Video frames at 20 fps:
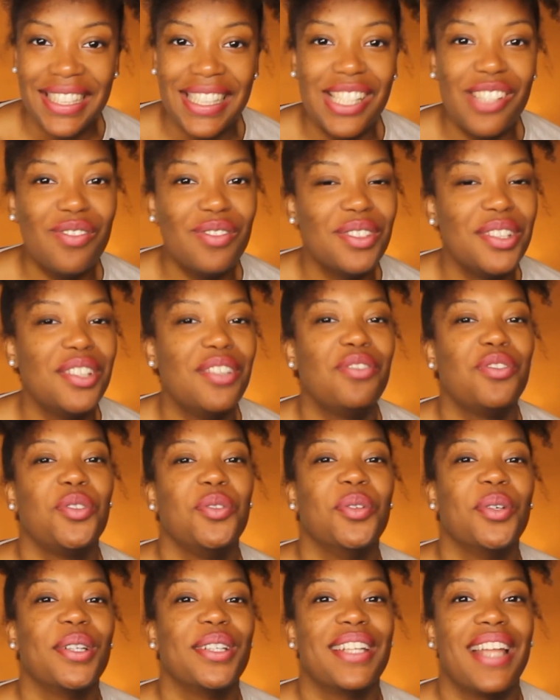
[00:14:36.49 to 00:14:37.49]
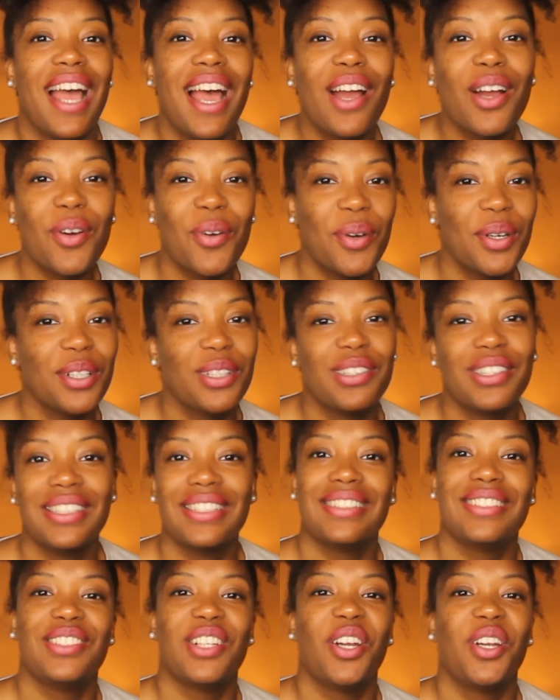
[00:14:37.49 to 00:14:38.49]
Even if you're not going on
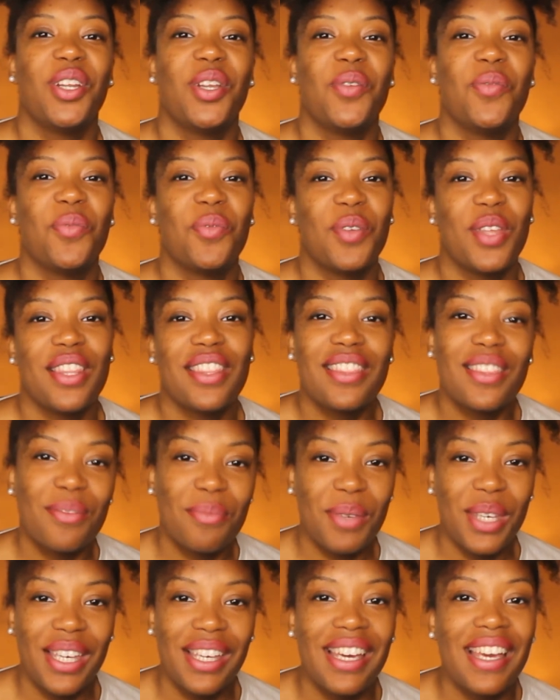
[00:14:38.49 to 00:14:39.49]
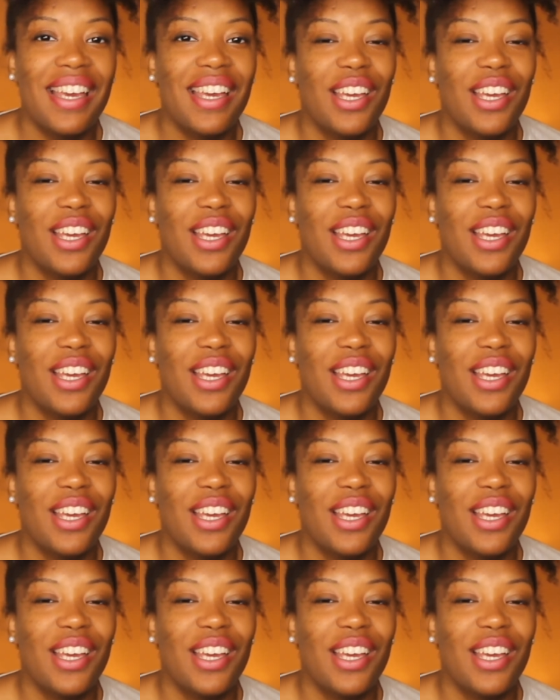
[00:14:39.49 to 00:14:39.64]
this journey with me,